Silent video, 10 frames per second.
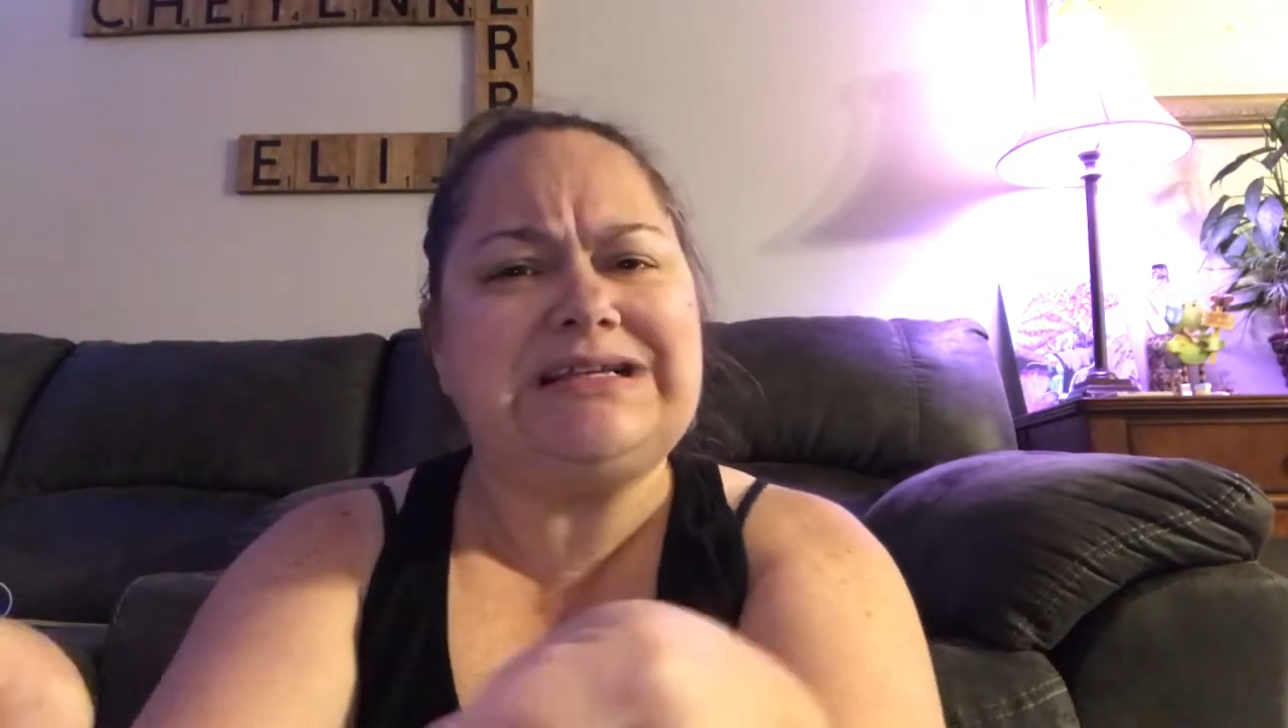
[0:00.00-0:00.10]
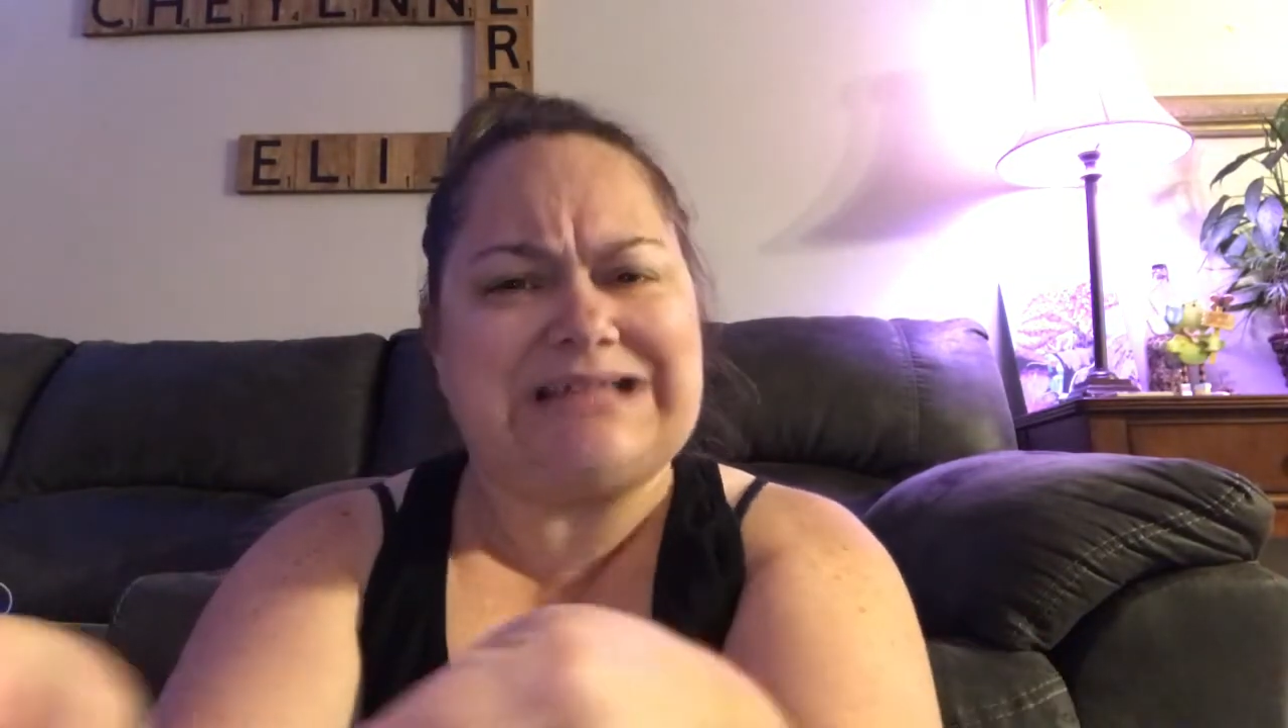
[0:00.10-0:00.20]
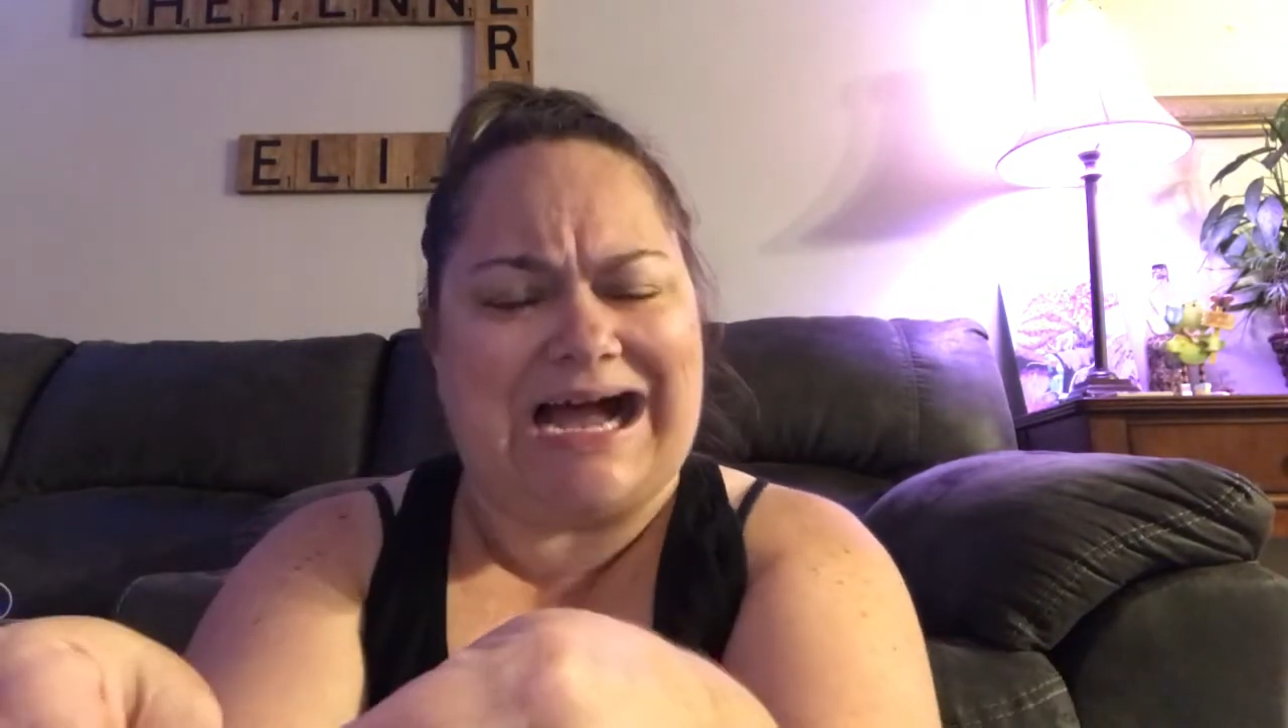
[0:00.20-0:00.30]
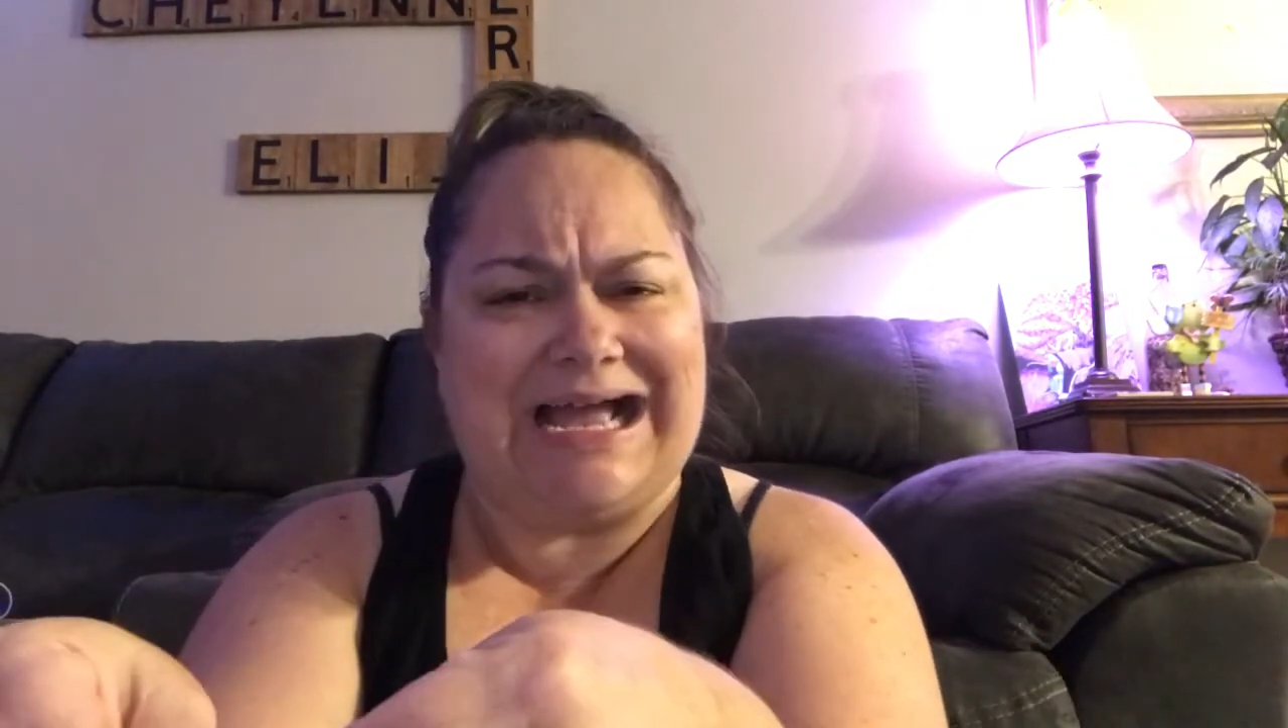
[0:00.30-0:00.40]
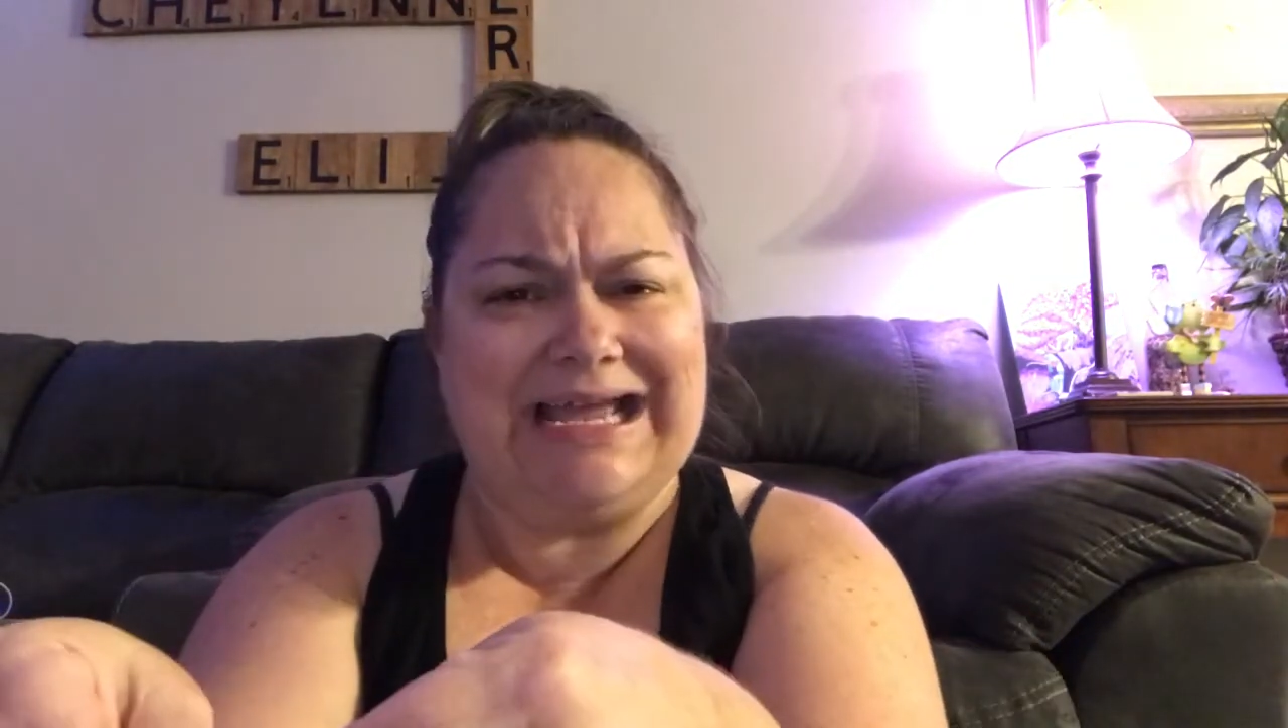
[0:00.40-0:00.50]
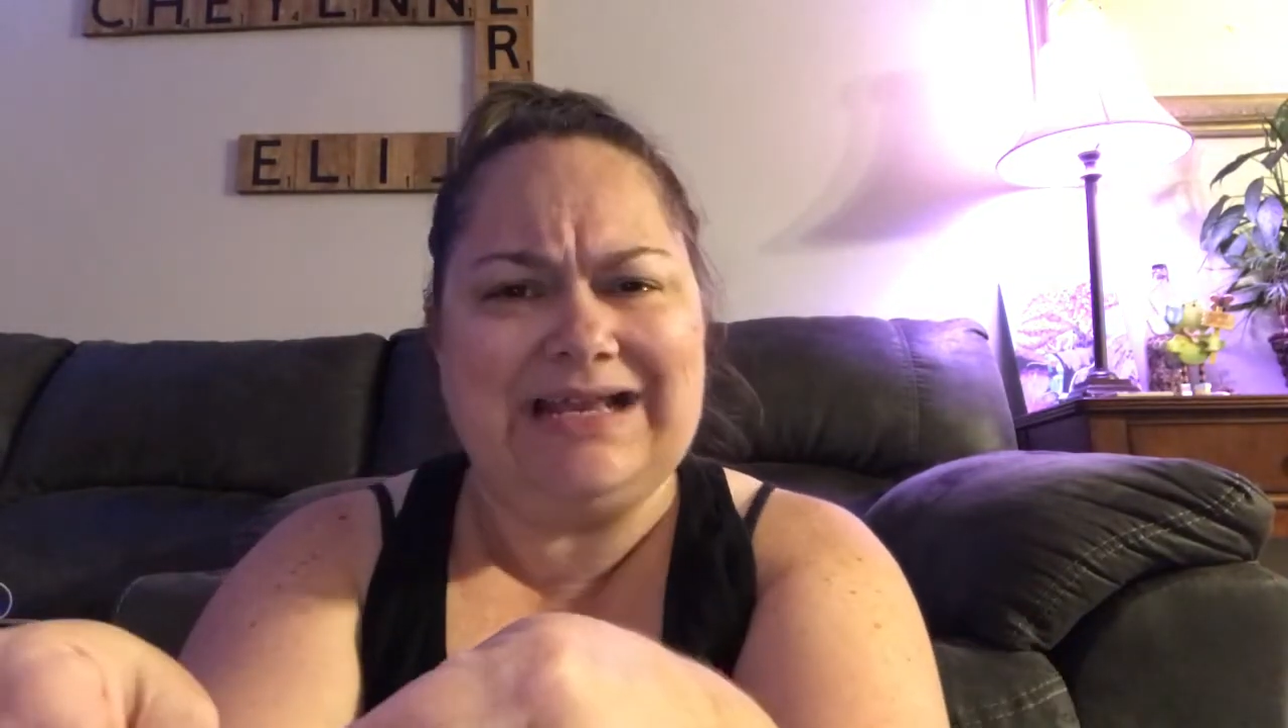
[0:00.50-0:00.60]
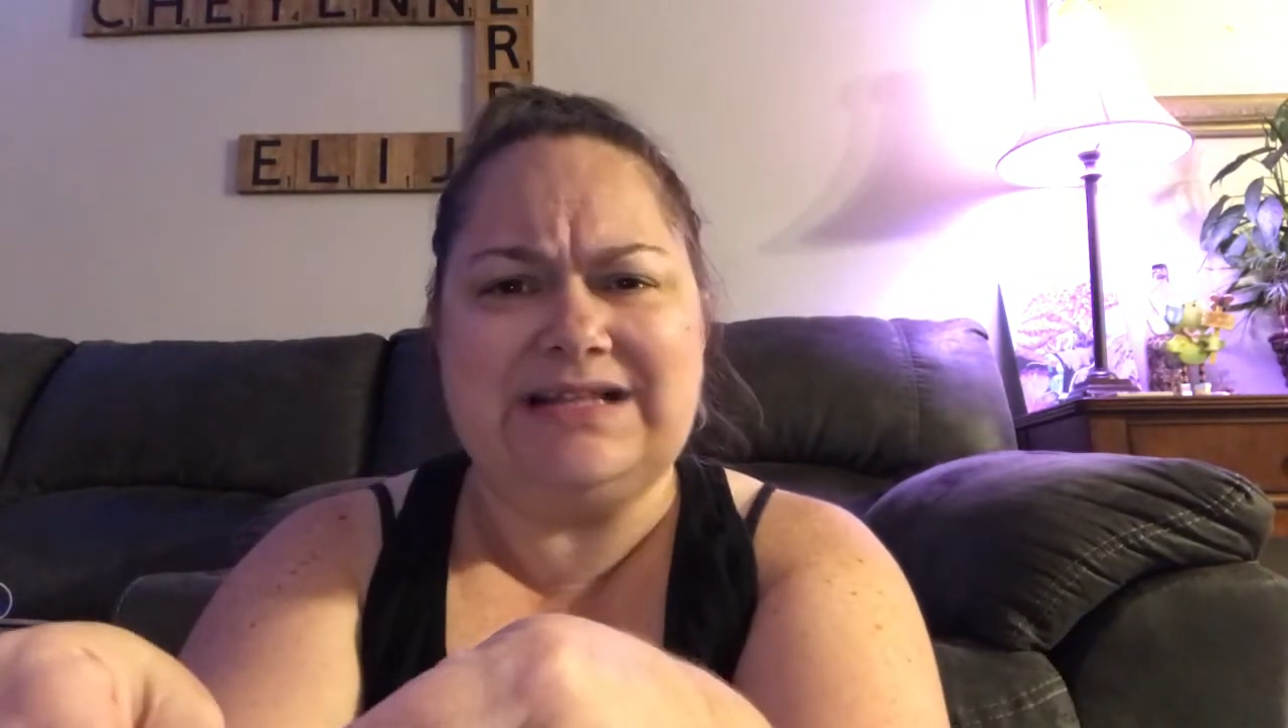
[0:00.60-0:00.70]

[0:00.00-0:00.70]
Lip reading: tight